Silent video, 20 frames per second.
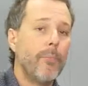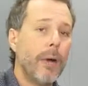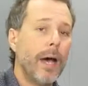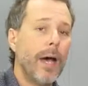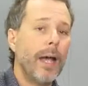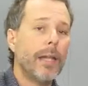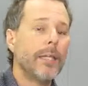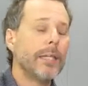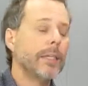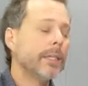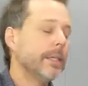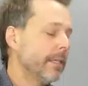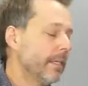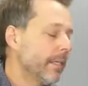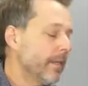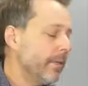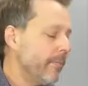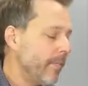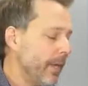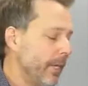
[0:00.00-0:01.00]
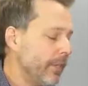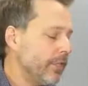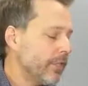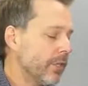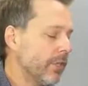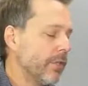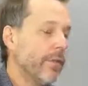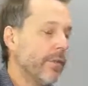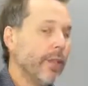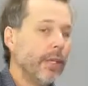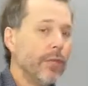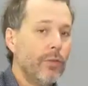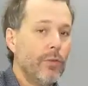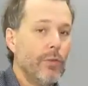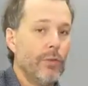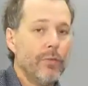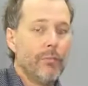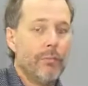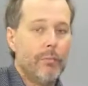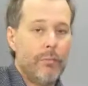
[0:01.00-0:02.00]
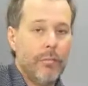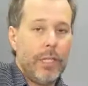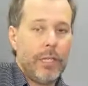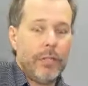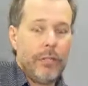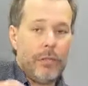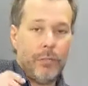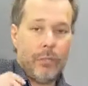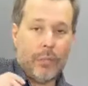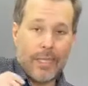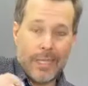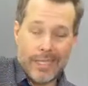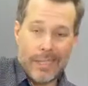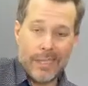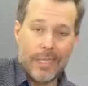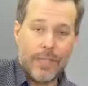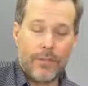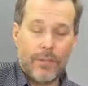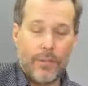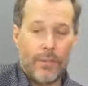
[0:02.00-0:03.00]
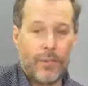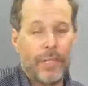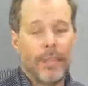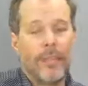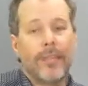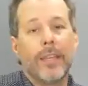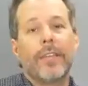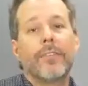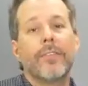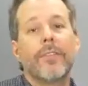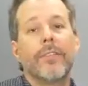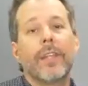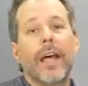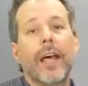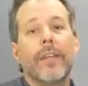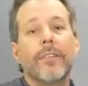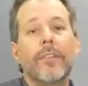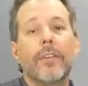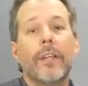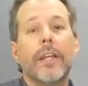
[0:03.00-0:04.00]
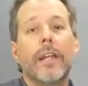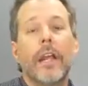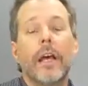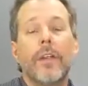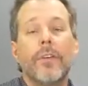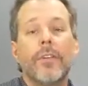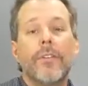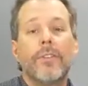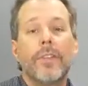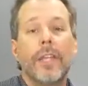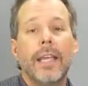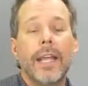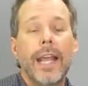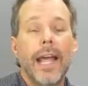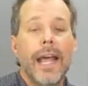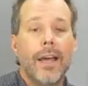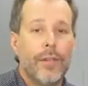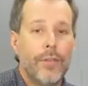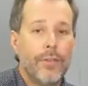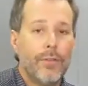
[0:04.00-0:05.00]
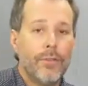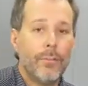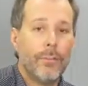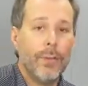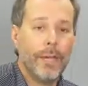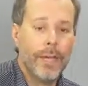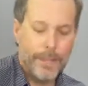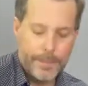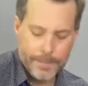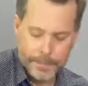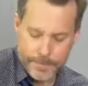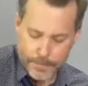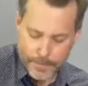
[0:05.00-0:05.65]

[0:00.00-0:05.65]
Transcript: But make sure that you at least do this exercise and understand how to use a pick.